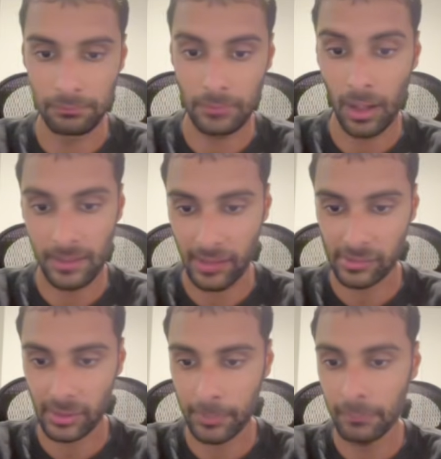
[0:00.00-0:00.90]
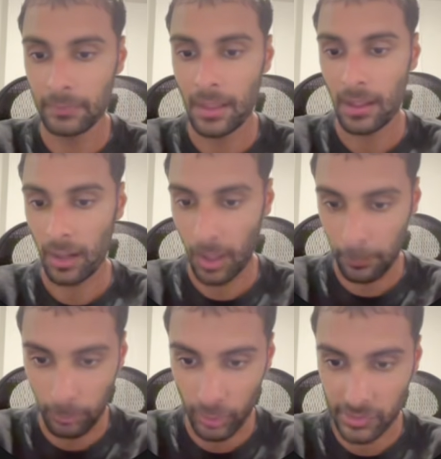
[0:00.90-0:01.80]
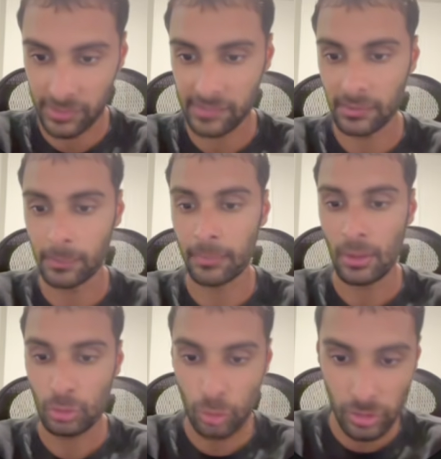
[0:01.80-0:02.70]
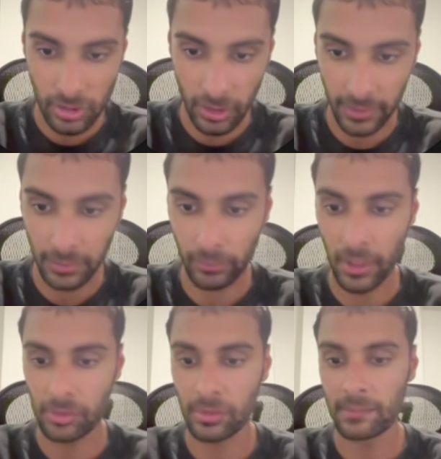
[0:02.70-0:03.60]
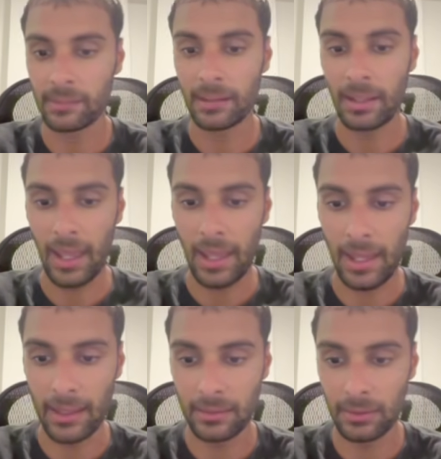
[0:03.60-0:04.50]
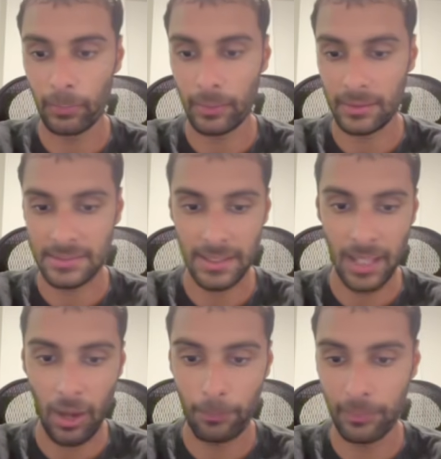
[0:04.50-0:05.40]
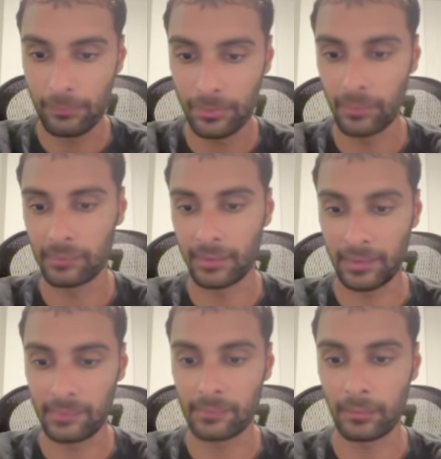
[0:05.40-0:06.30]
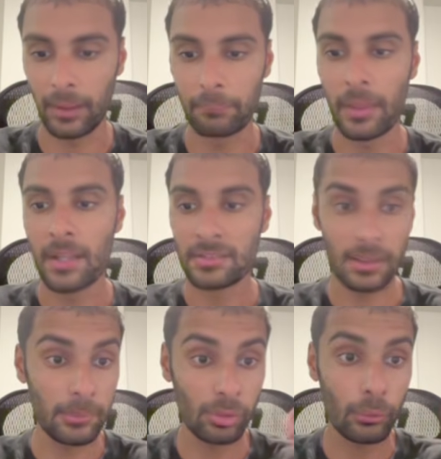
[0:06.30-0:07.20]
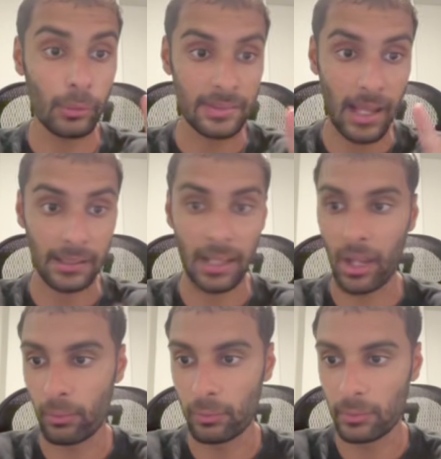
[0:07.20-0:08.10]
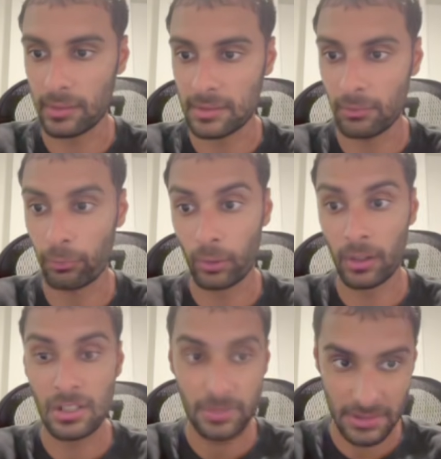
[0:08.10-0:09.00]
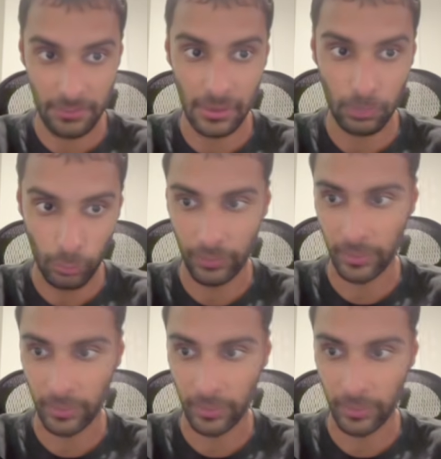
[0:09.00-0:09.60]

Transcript: Contact Scraper, upload your search term, choose your target locations, and you want to set the output fields like these, right? So let me show you exactly how you want to do this for specifically roofing.